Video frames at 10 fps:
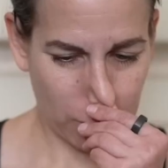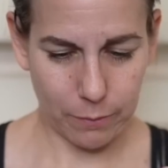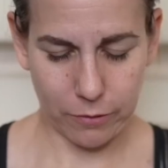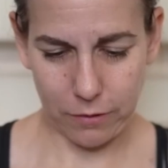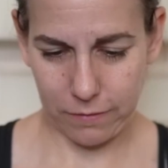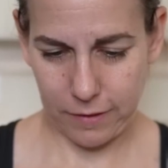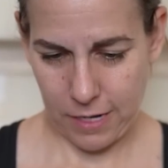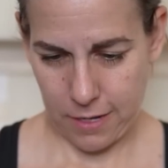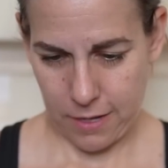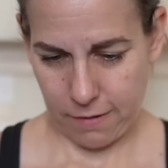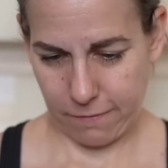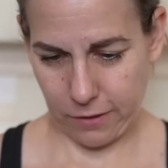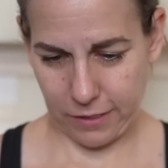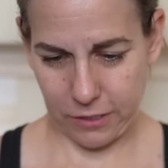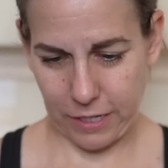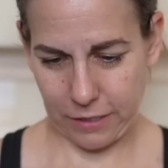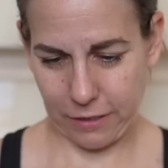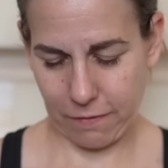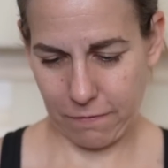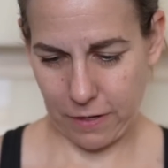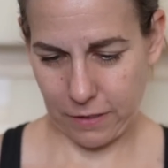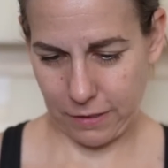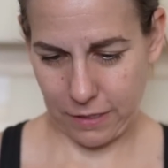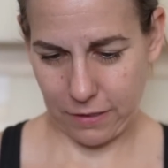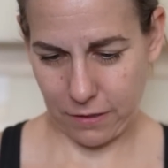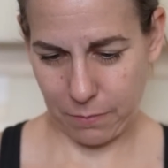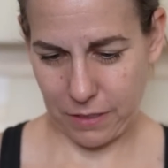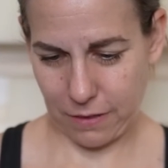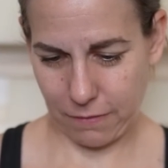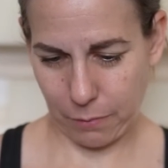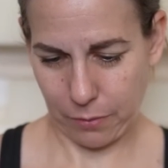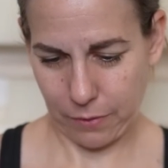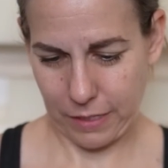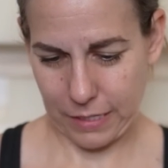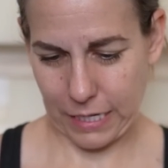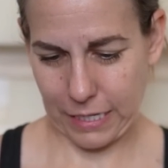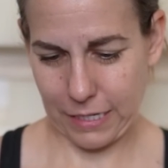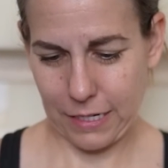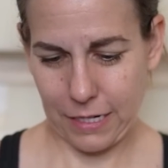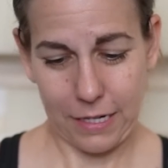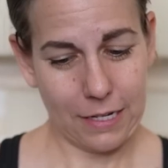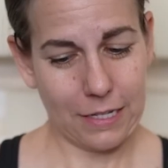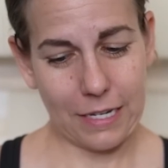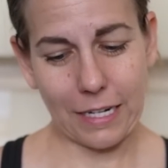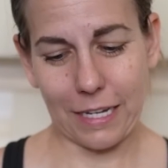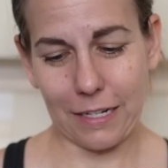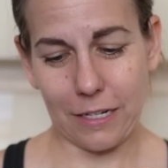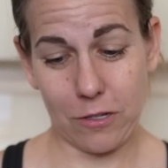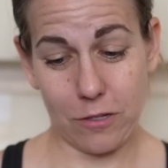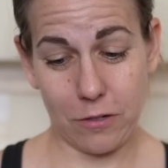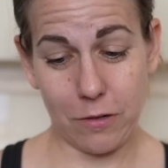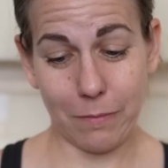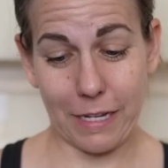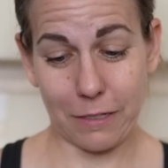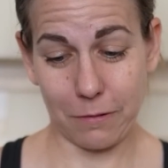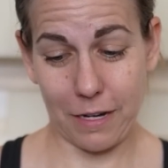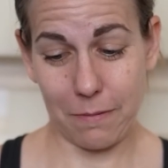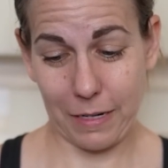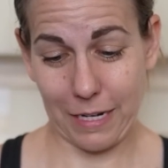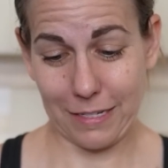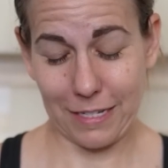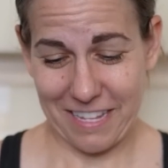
How to improve. First suggestion, follow this specific prudent diet. Second, consume less red meat.